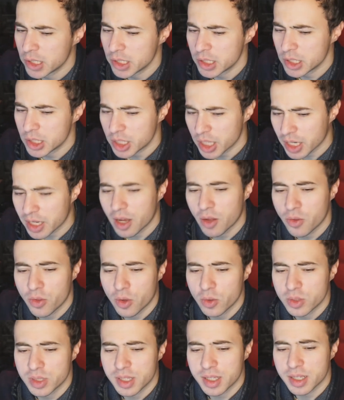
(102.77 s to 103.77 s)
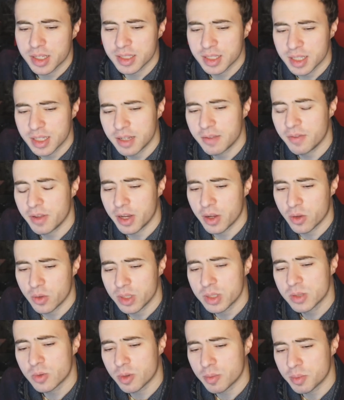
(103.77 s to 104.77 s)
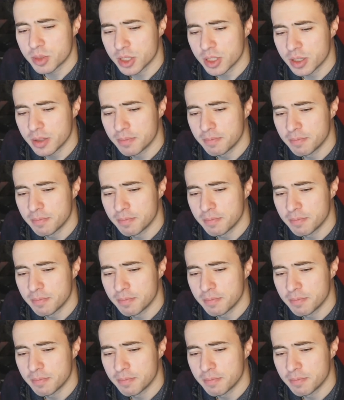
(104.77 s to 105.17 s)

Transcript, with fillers: check out those things in the video description